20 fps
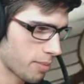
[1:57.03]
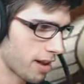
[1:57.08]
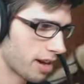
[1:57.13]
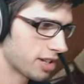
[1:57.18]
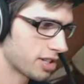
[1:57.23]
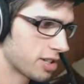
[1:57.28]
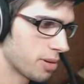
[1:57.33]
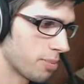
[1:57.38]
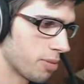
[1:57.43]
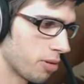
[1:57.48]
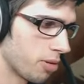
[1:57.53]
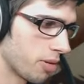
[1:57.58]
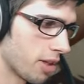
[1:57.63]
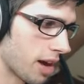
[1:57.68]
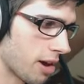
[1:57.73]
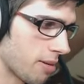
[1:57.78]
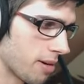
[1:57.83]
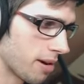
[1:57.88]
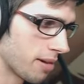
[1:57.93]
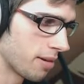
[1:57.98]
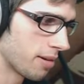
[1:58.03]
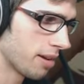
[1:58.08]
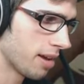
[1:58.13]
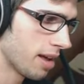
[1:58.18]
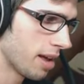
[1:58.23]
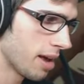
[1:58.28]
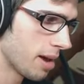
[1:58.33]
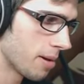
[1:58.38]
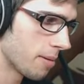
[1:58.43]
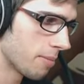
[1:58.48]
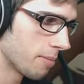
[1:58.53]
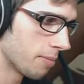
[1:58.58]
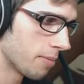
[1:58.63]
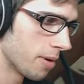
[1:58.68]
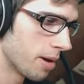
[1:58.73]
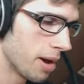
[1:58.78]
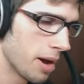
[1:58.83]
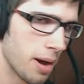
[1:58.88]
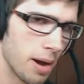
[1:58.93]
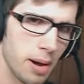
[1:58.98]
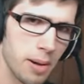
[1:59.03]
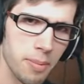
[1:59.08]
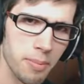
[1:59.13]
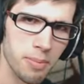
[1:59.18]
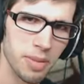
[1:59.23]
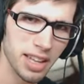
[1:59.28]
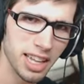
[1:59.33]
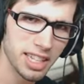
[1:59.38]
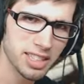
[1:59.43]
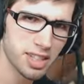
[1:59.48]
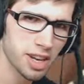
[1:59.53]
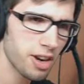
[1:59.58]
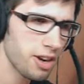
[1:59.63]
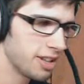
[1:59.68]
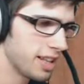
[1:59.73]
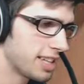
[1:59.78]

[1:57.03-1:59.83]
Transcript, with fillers: we manage to pull that one. But let's go.